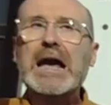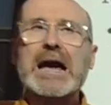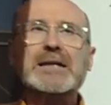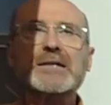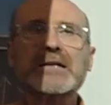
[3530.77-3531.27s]

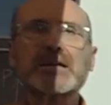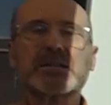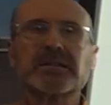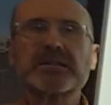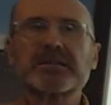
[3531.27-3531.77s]
at
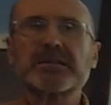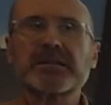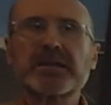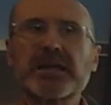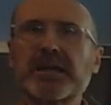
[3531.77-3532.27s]

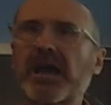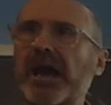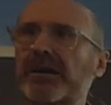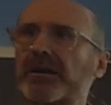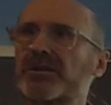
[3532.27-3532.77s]
a
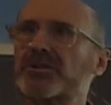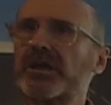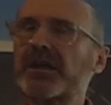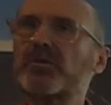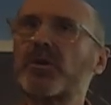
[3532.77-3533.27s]
carriage
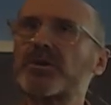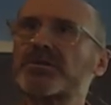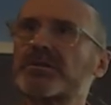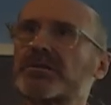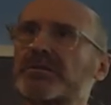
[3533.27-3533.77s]
and
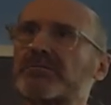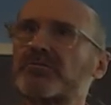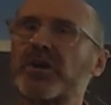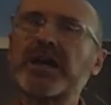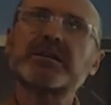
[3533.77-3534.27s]
horses,
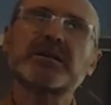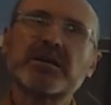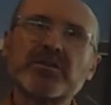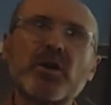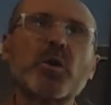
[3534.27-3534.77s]
right?
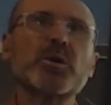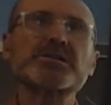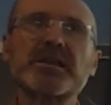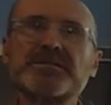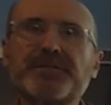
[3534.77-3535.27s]
The horse
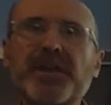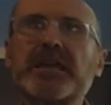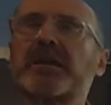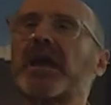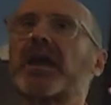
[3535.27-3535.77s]
has
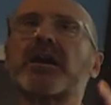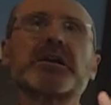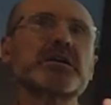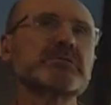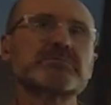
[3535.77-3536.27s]
fake
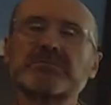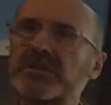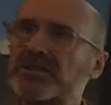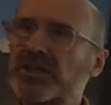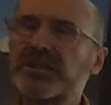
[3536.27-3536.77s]
air
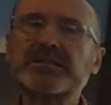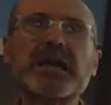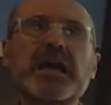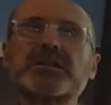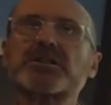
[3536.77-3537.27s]
that she can
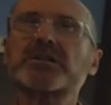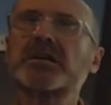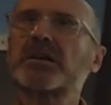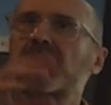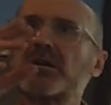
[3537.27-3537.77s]
touch.
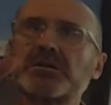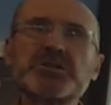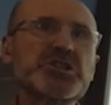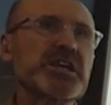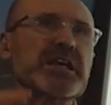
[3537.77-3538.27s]

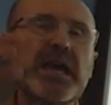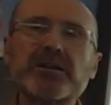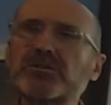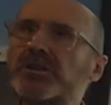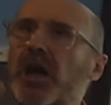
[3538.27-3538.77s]
She get
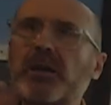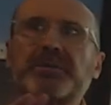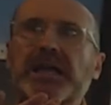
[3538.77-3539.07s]
on top